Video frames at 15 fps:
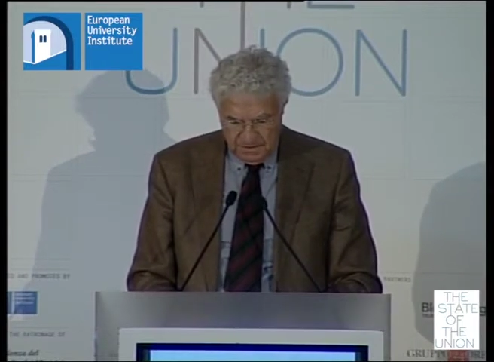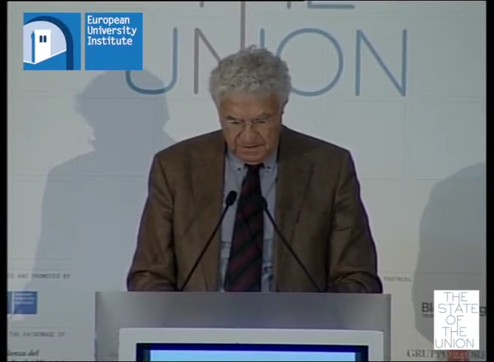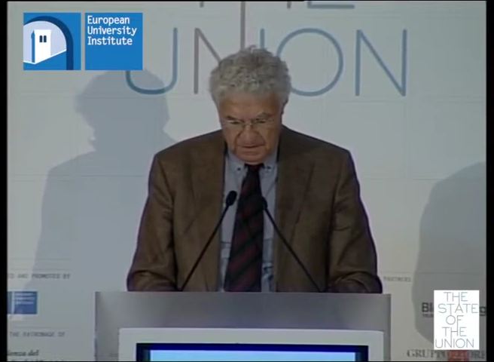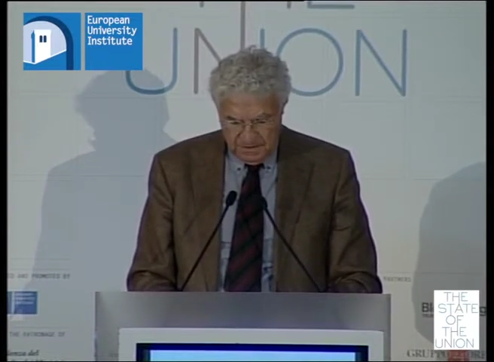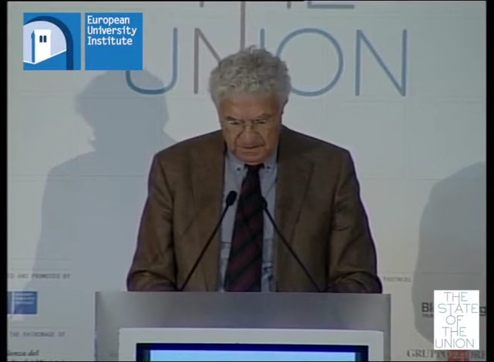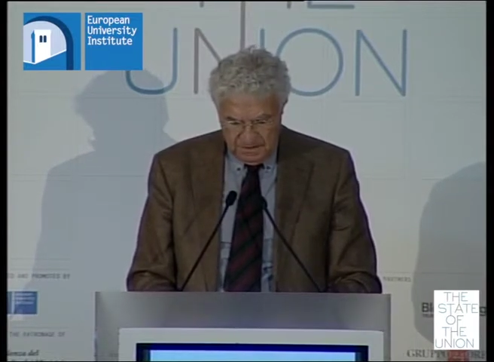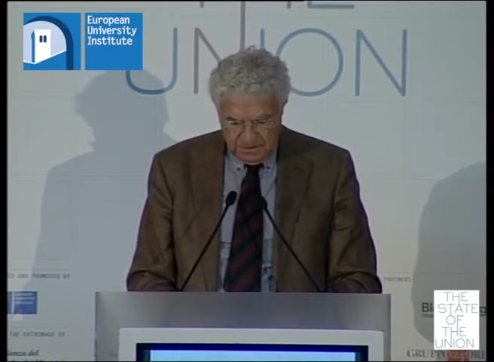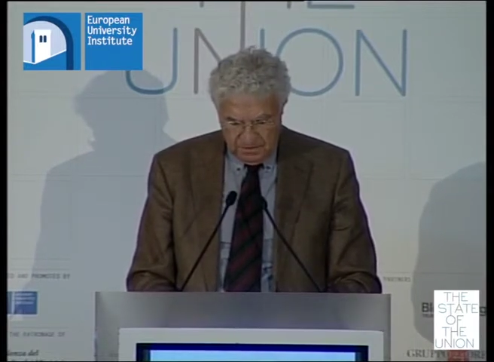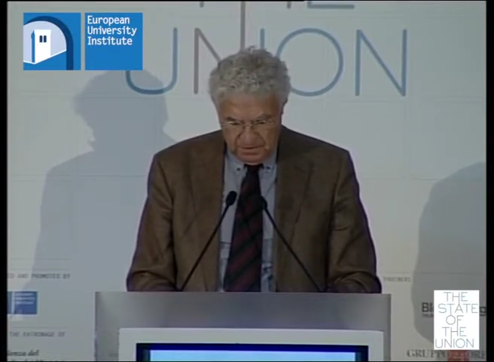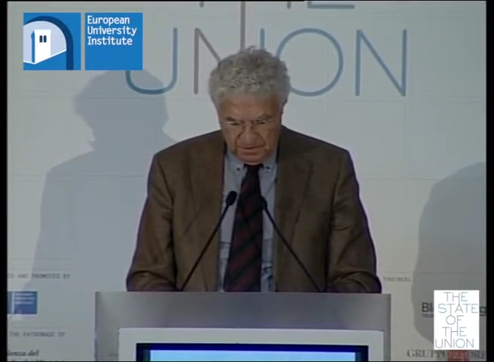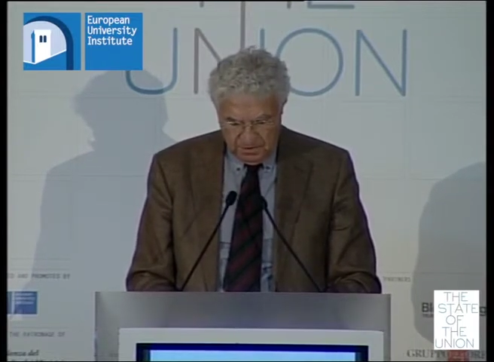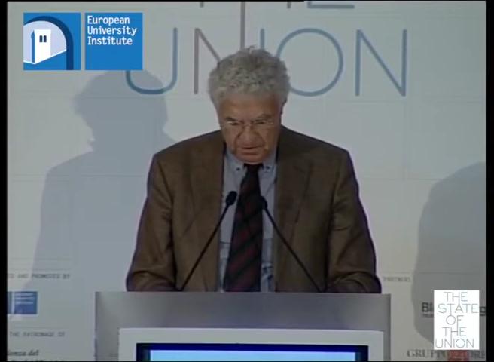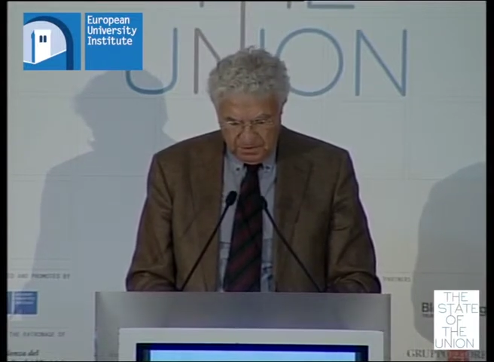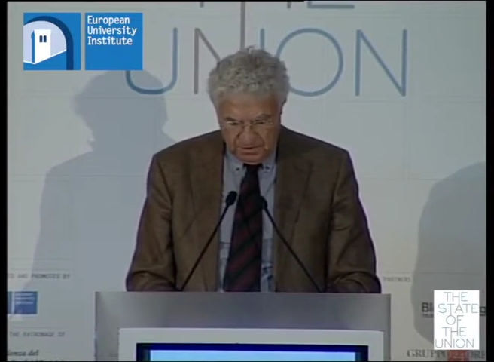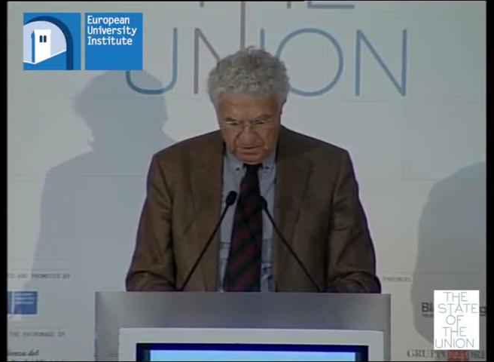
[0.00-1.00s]
the
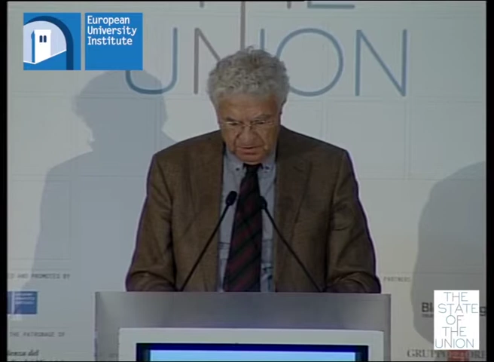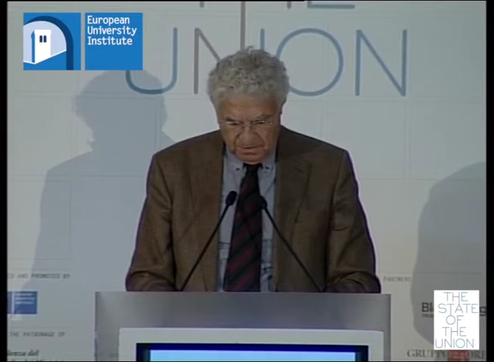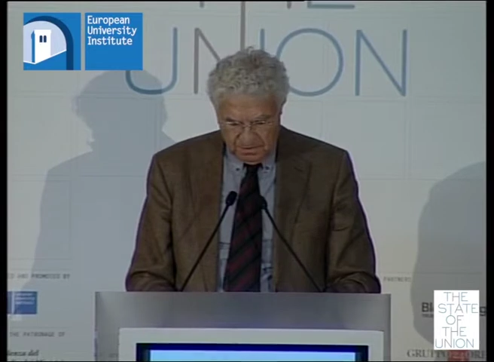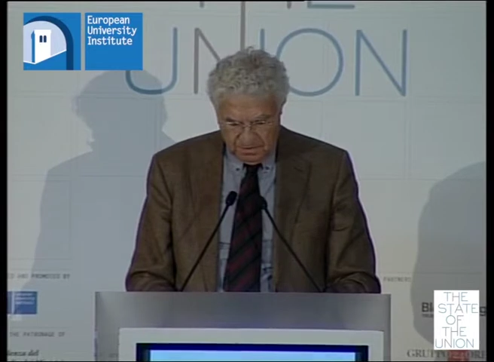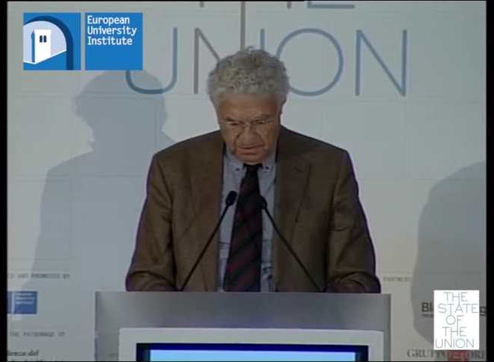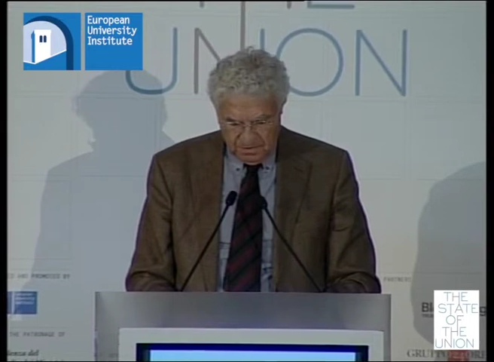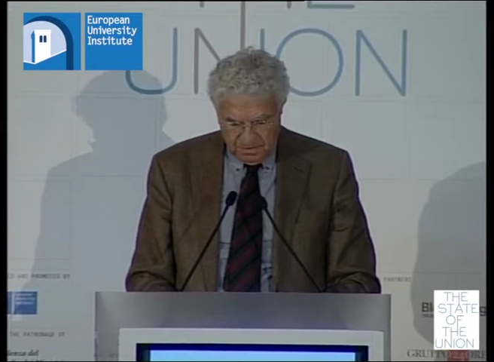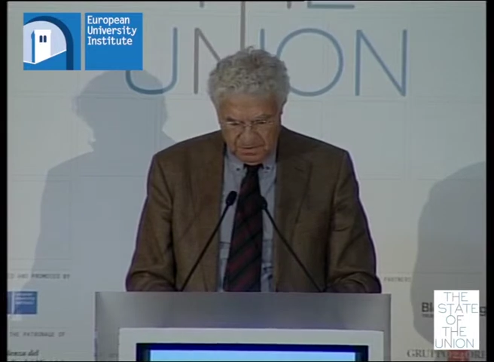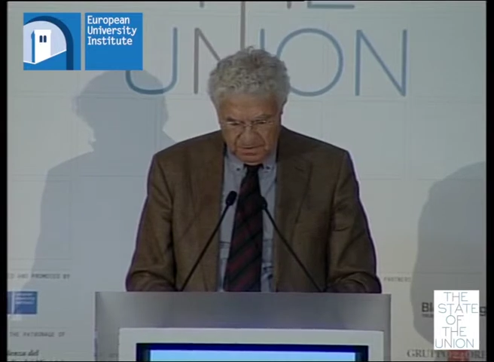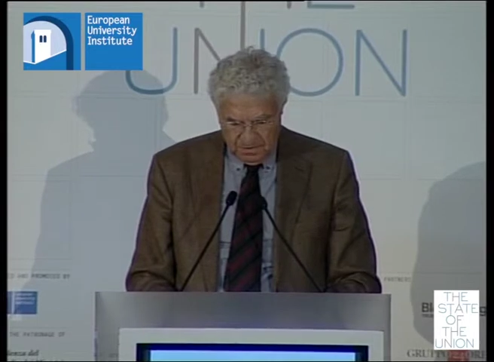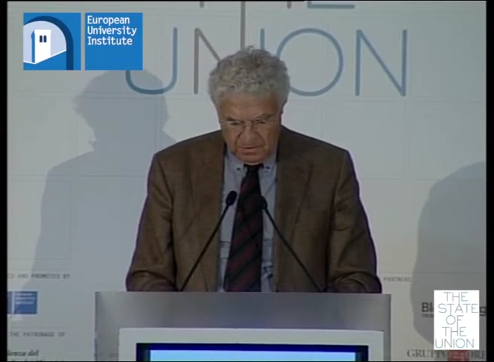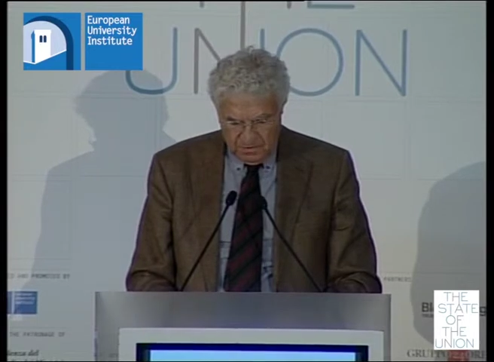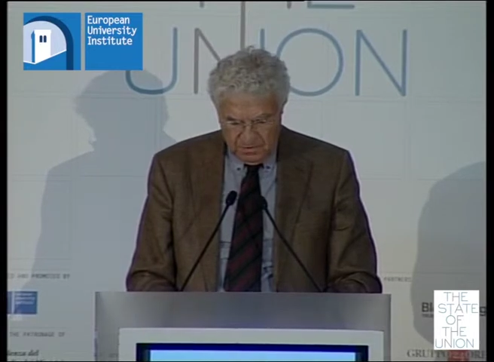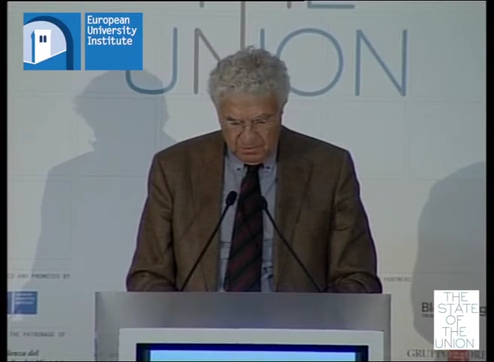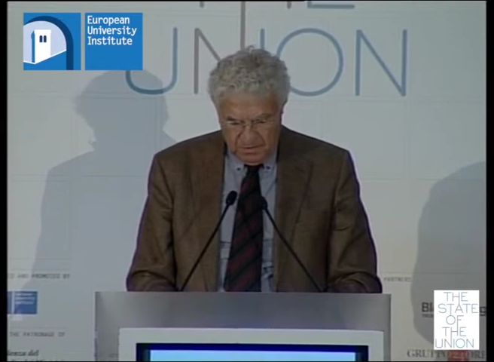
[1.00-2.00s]
eurozone
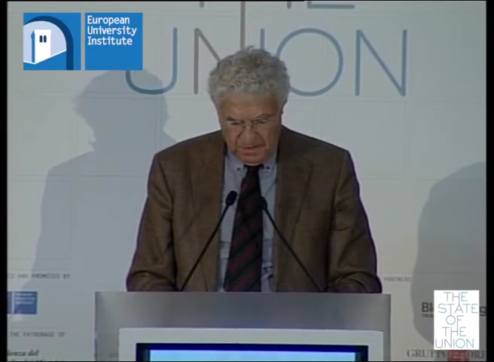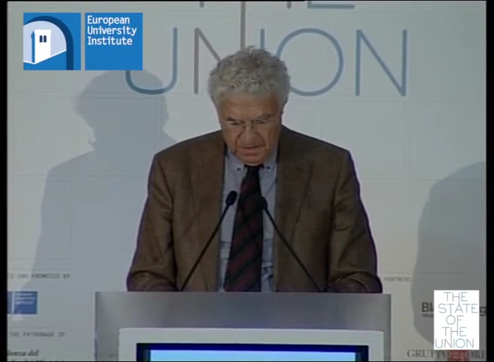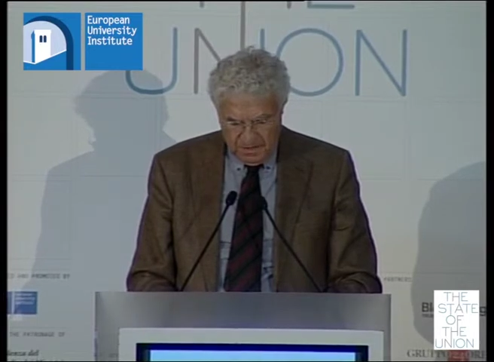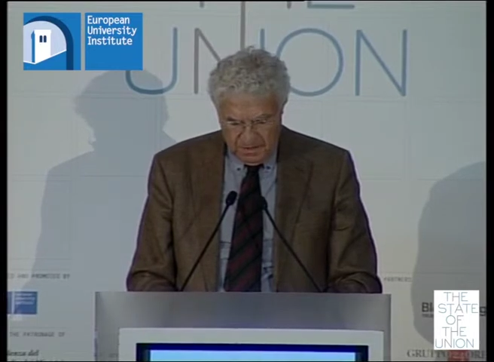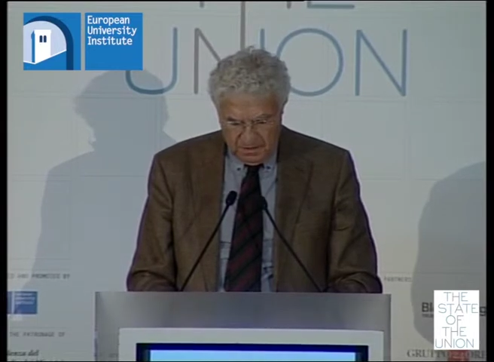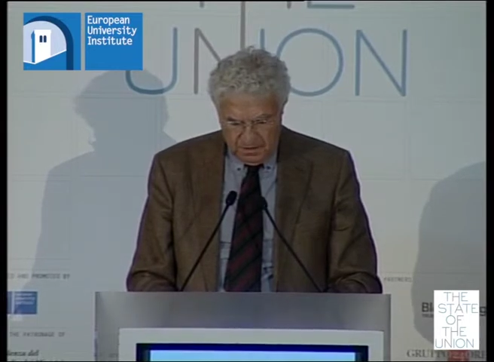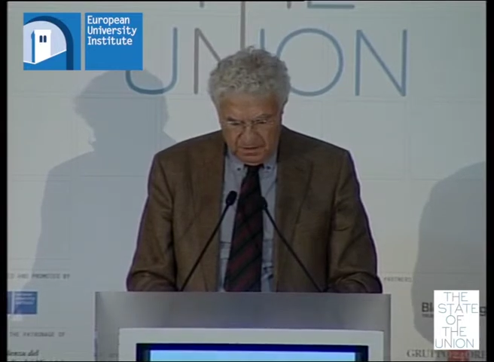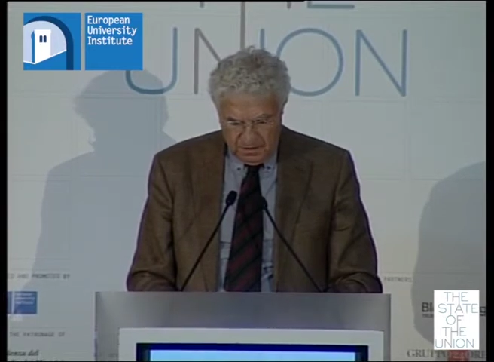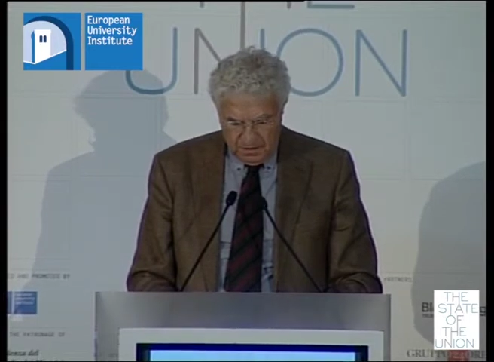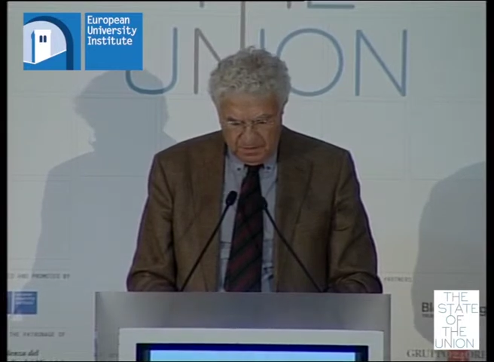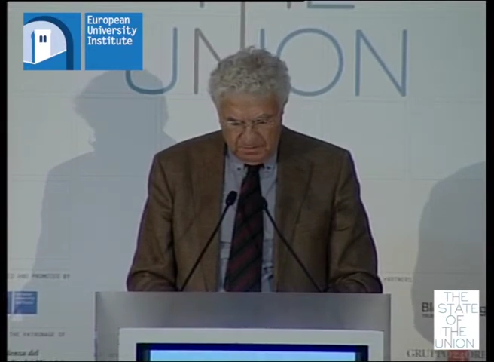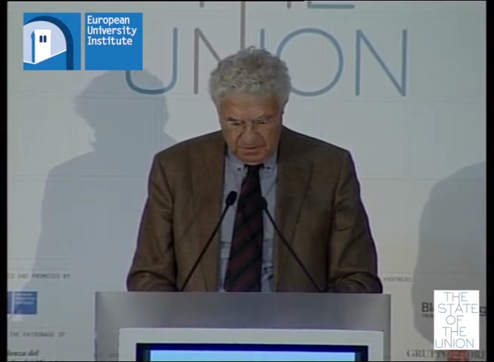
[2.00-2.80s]
were